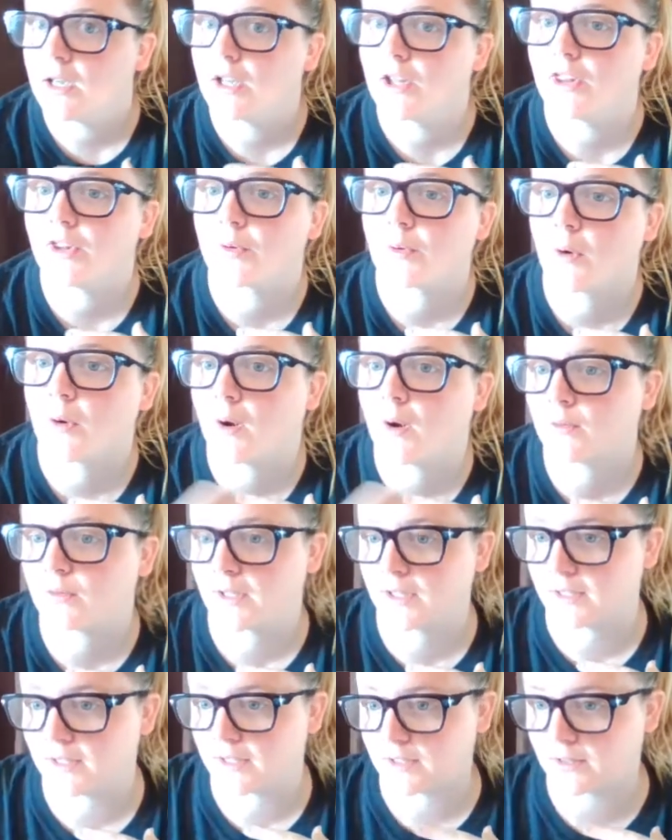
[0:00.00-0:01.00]
throughout
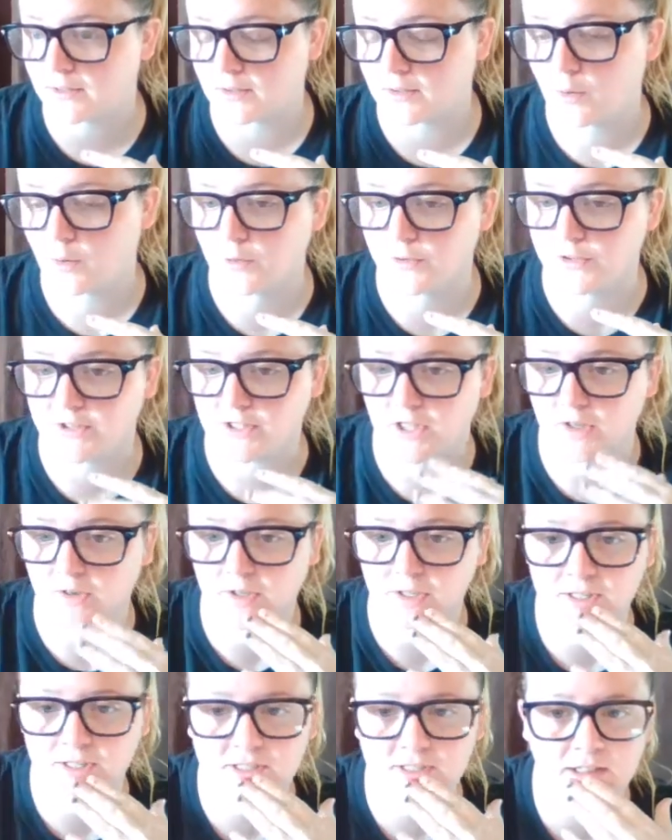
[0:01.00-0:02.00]
like the whole
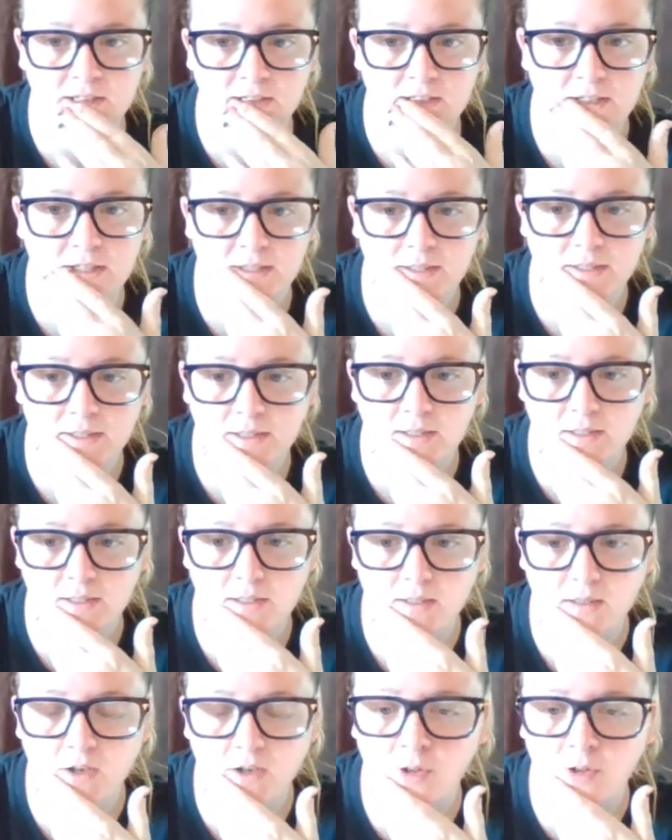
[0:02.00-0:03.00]
series. And
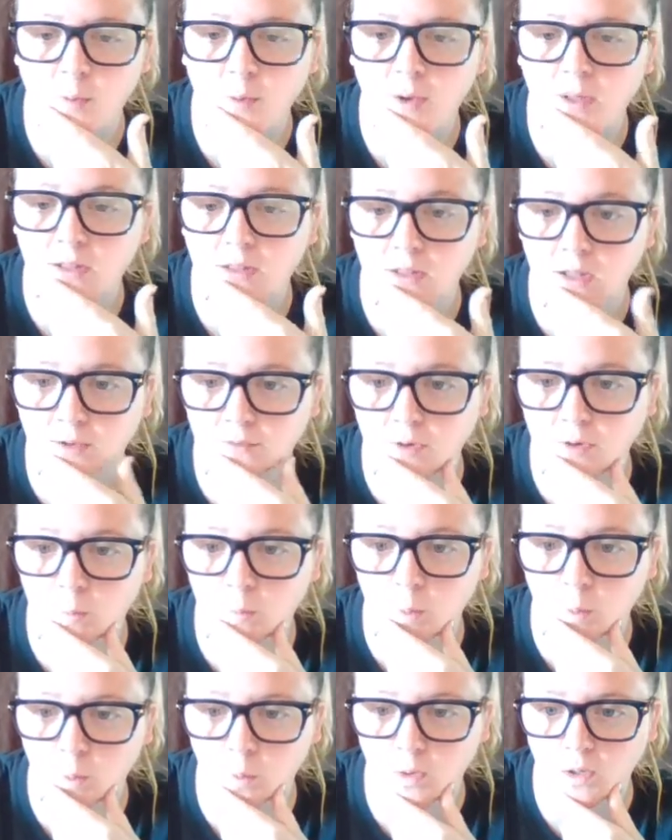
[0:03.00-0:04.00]
although I love
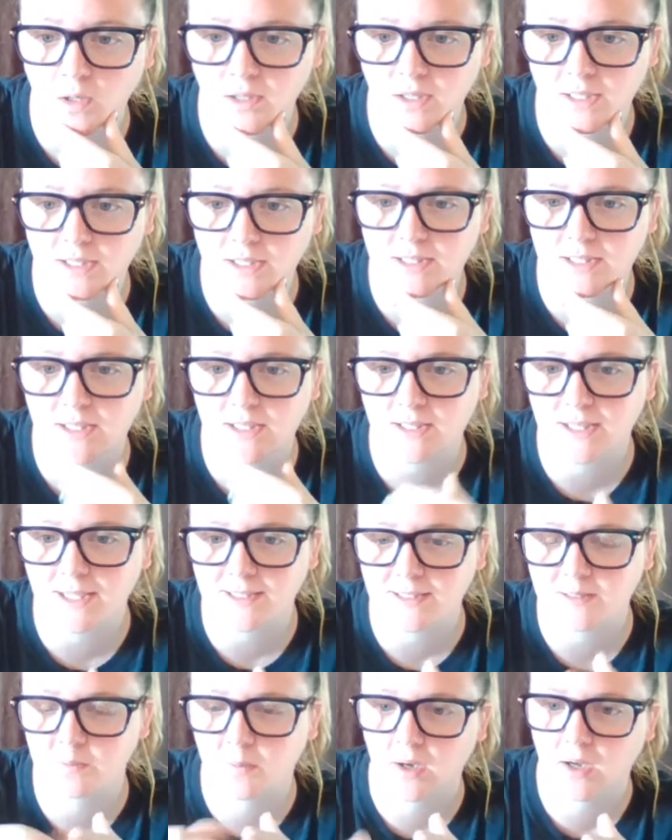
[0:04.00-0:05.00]
number one, I think
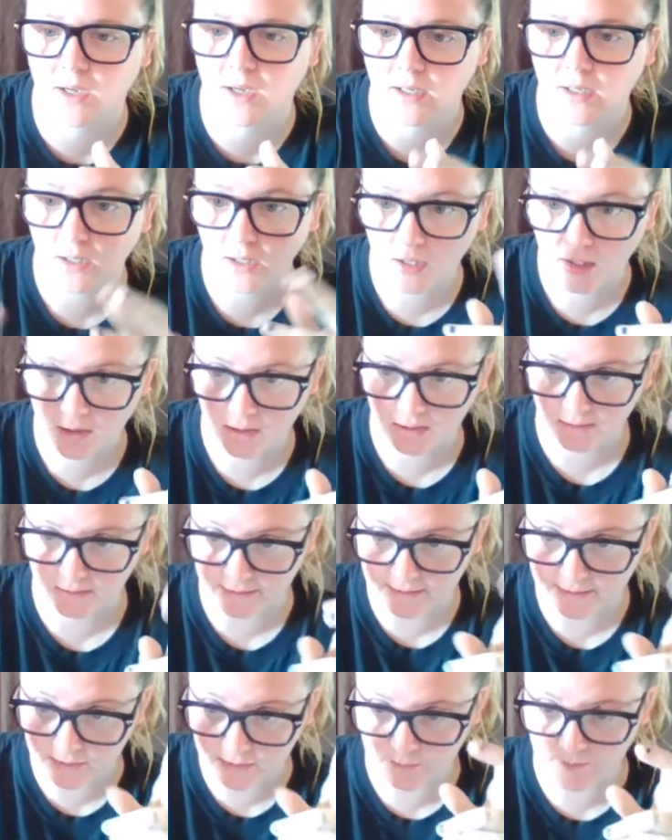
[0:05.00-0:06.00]
that's my
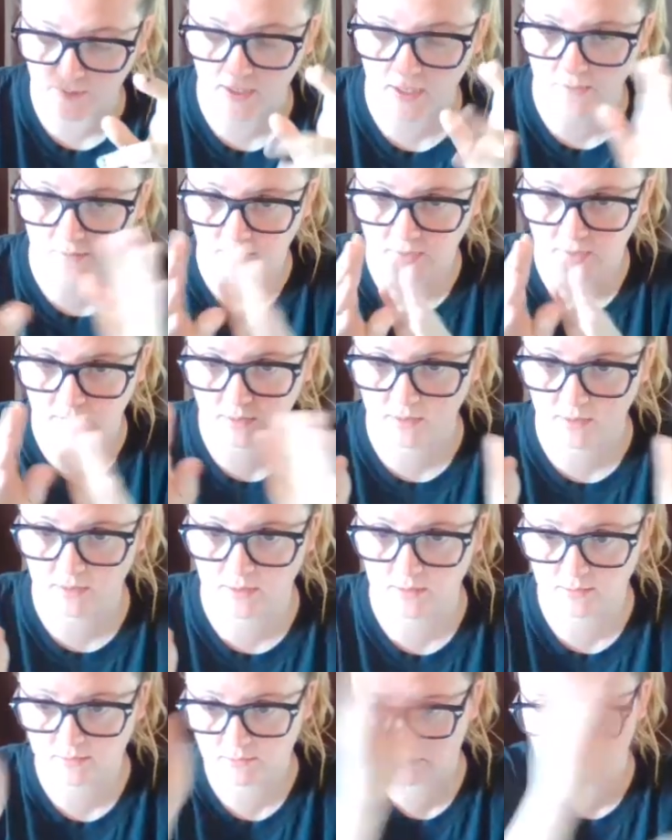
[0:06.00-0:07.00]
least favorite.
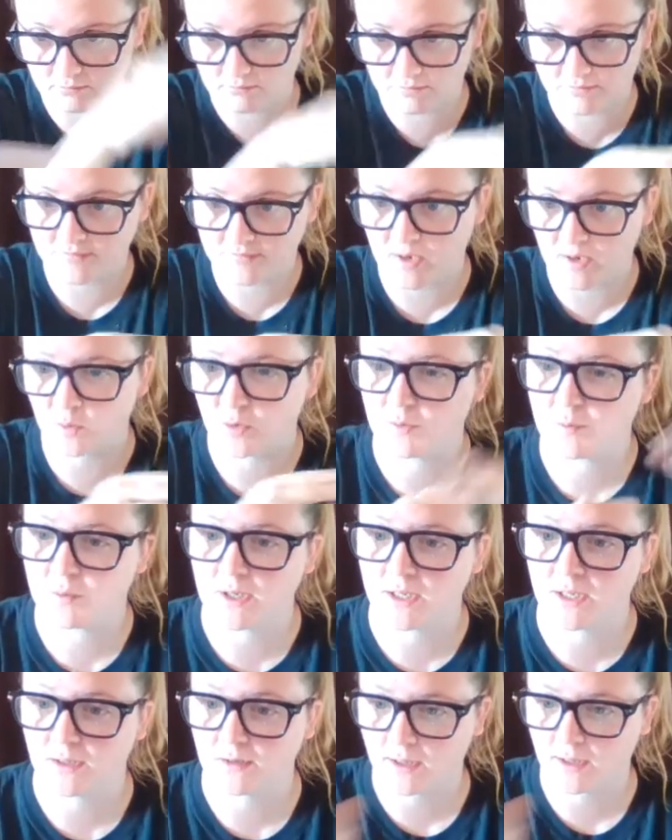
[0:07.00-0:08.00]
That would
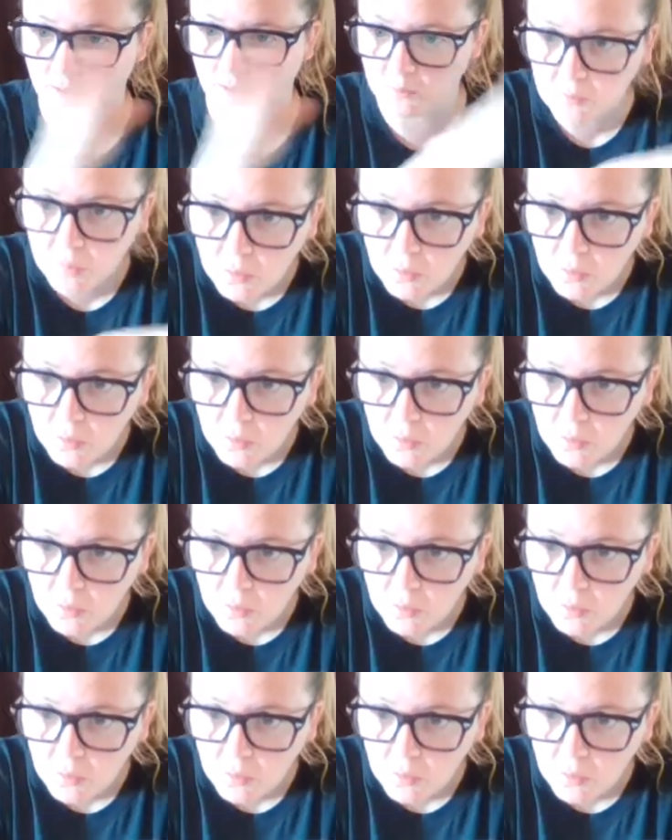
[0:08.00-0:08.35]
be like